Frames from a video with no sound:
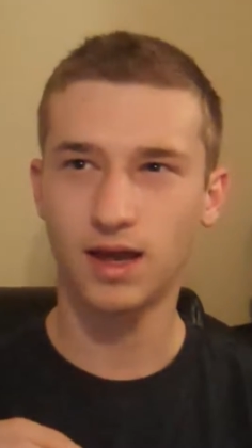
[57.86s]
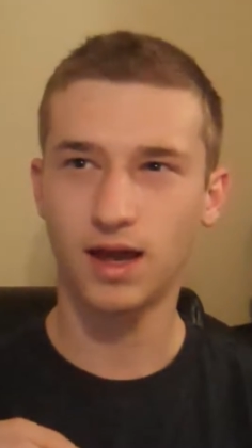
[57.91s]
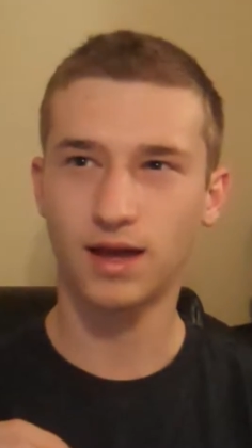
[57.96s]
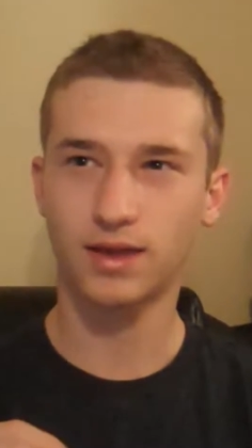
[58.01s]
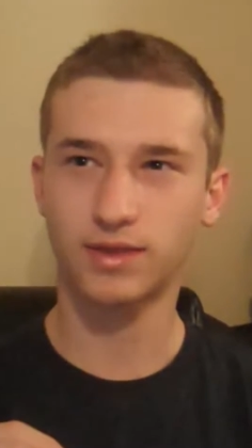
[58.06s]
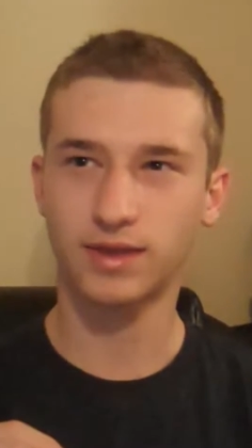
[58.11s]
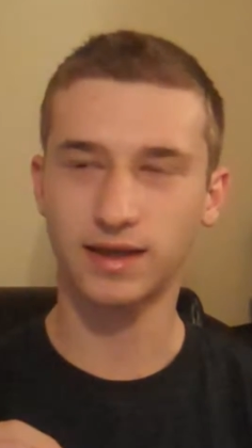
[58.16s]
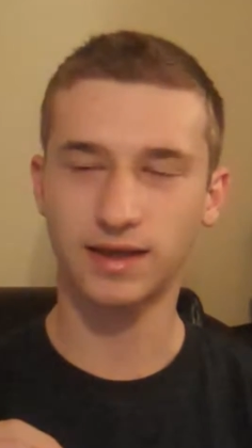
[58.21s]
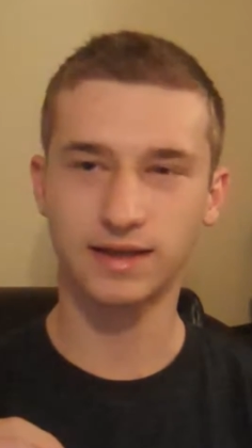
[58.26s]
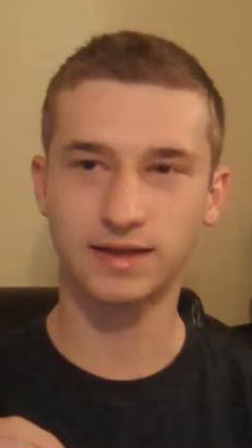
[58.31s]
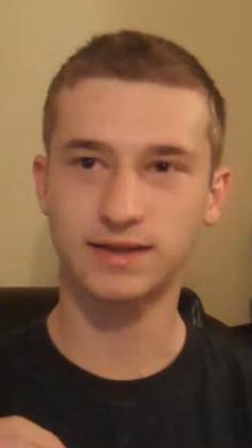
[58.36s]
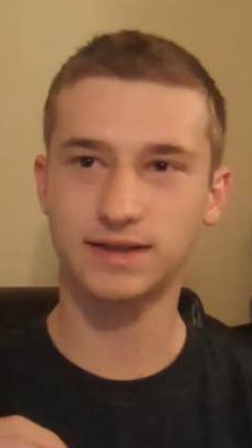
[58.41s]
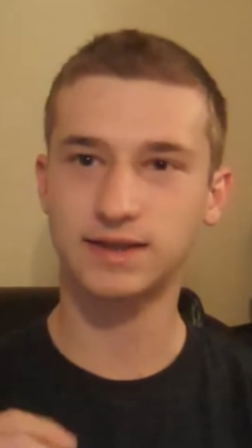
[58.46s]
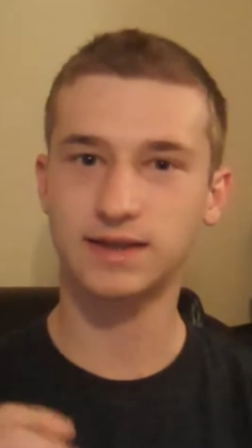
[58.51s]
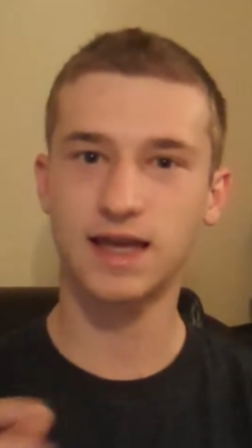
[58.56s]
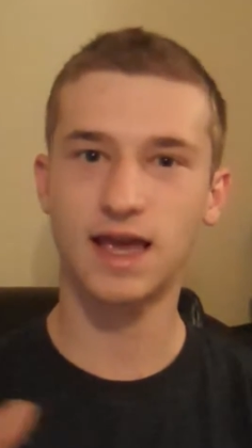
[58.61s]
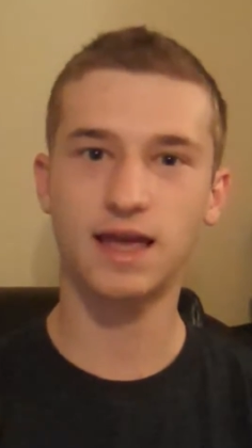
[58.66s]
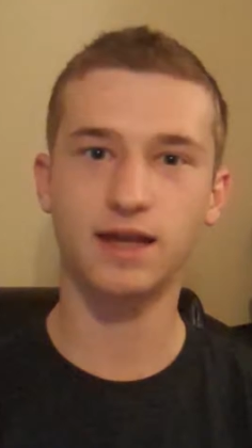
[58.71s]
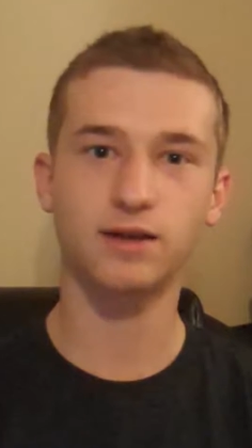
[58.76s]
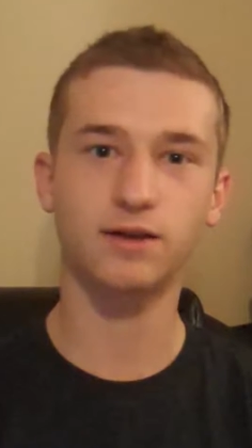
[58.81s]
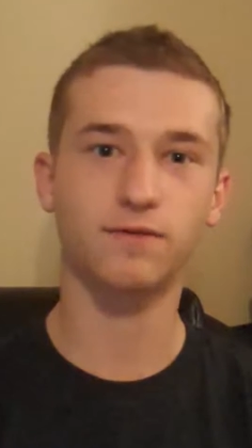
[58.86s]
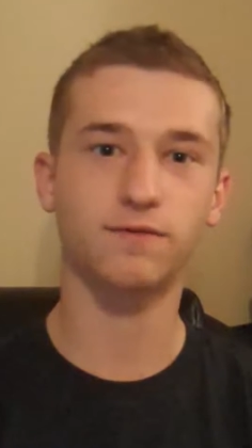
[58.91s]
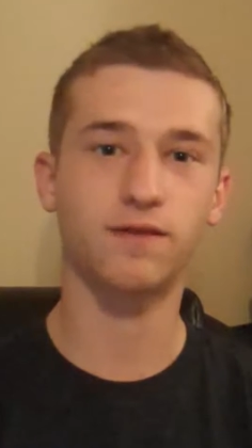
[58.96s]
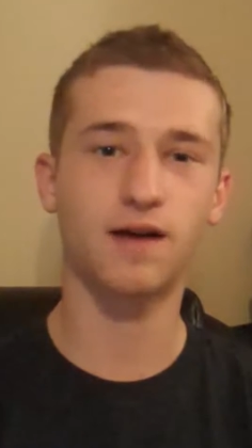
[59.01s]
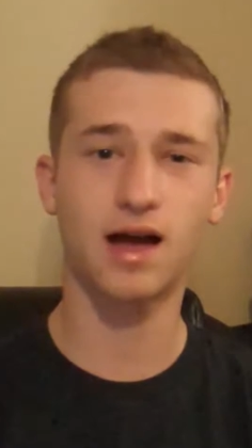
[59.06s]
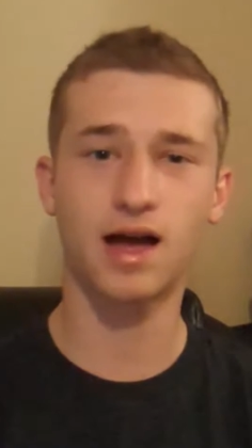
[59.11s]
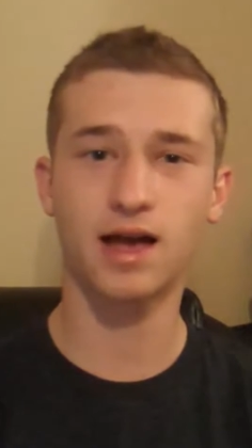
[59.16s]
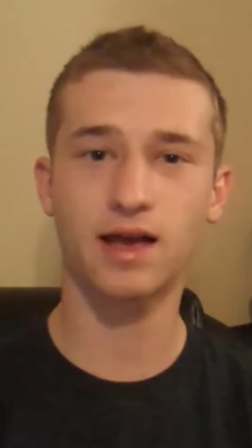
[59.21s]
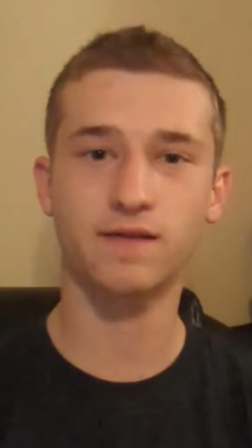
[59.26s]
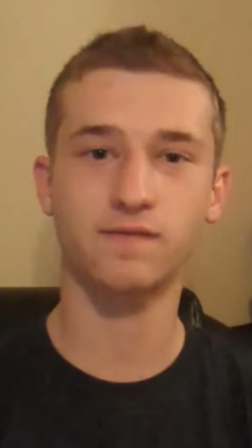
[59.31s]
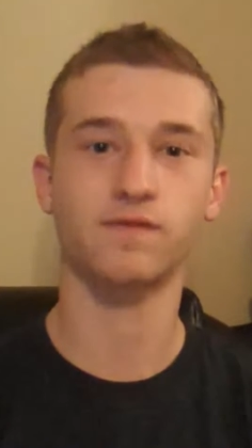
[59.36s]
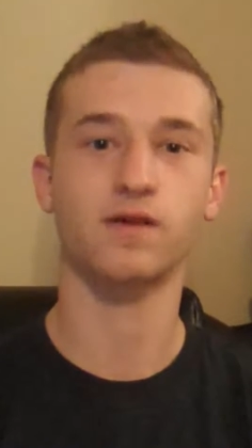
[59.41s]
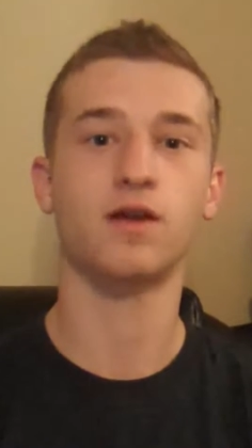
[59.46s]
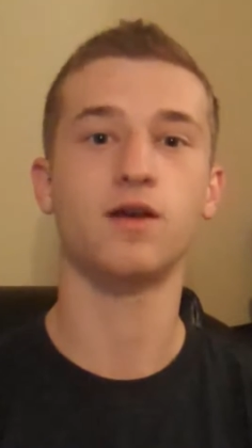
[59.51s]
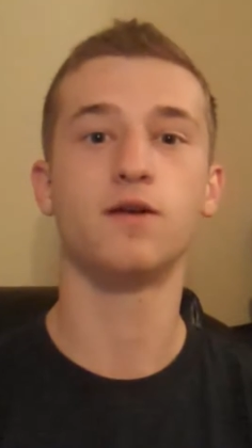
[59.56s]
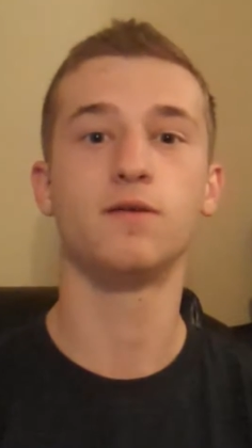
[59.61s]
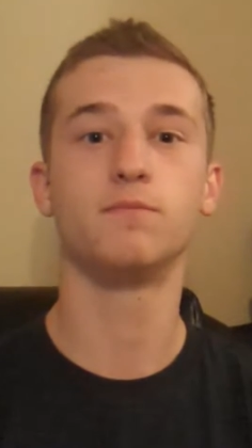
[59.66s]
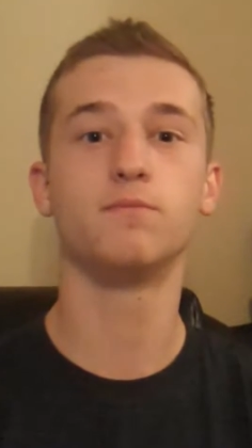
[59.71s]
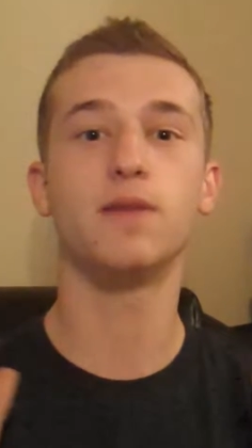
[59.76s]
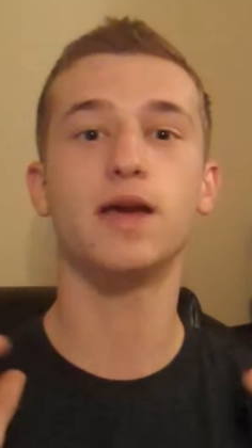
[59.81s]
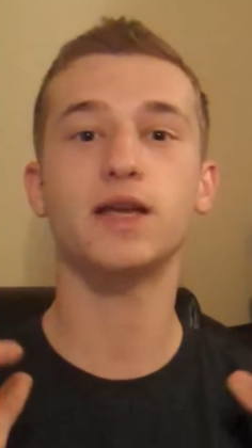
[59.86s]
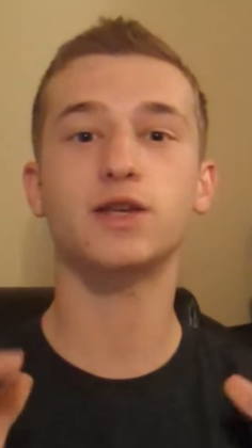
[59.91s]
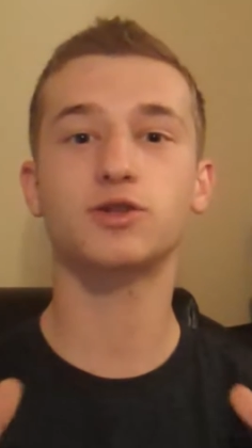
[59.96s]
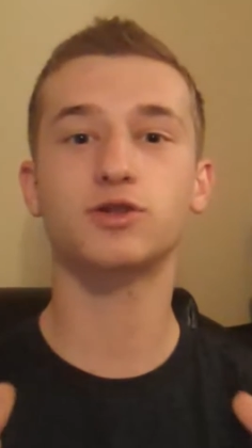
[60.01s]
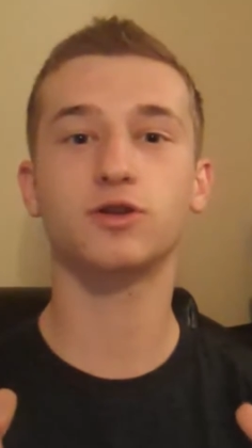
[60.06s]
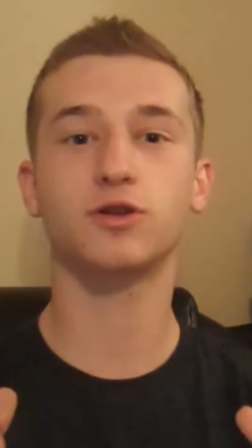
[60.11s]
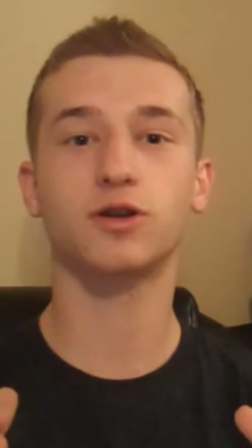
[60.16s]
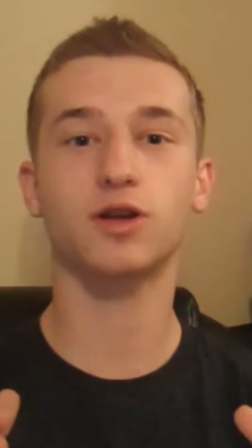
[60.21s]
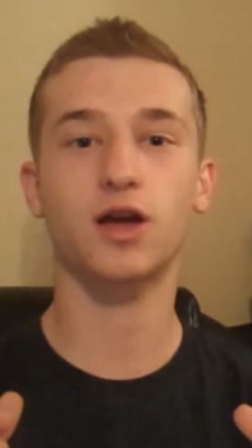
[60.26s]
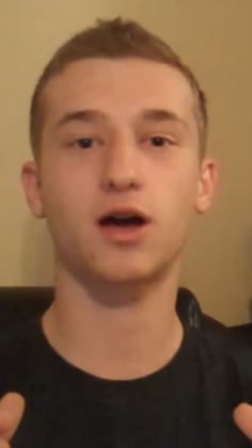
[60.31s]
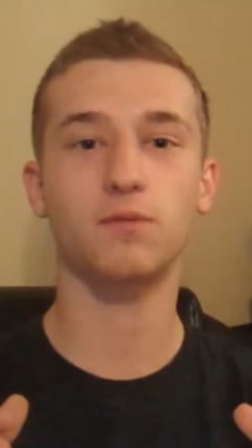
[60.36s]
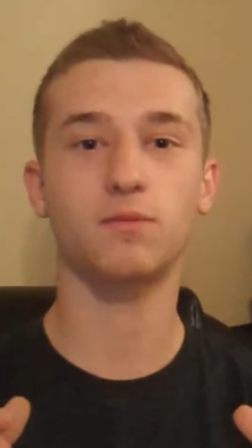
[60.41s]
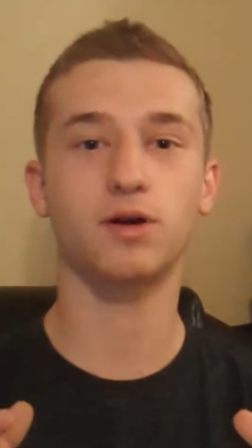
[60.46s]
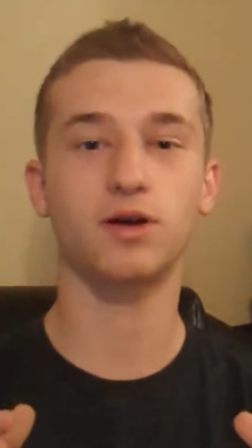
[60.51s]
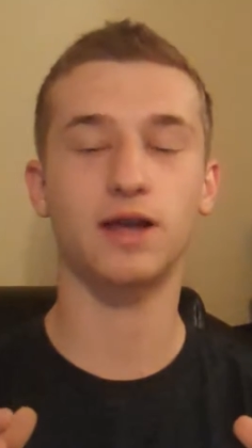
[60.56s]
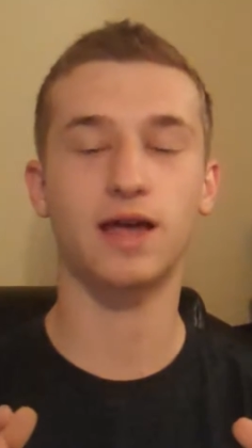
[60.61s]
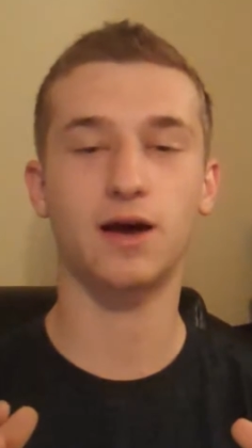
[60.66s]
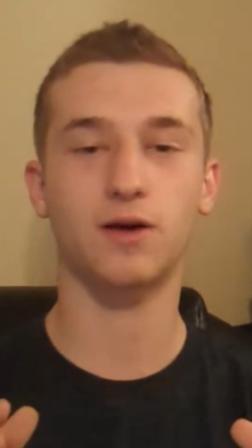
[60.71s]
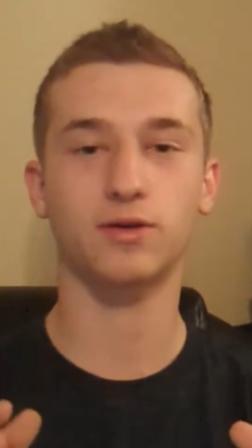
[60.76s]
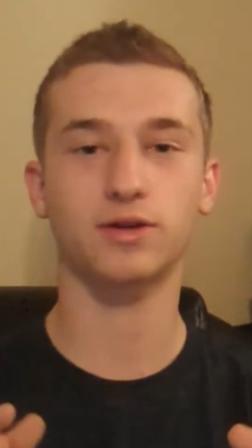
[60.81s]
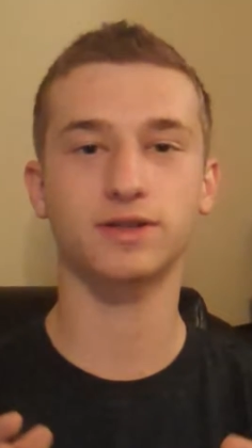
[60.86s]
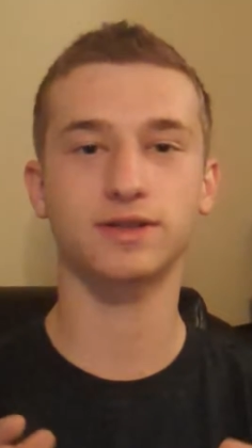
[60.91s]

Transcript: I think it's 10 to 5, make sure to come on out,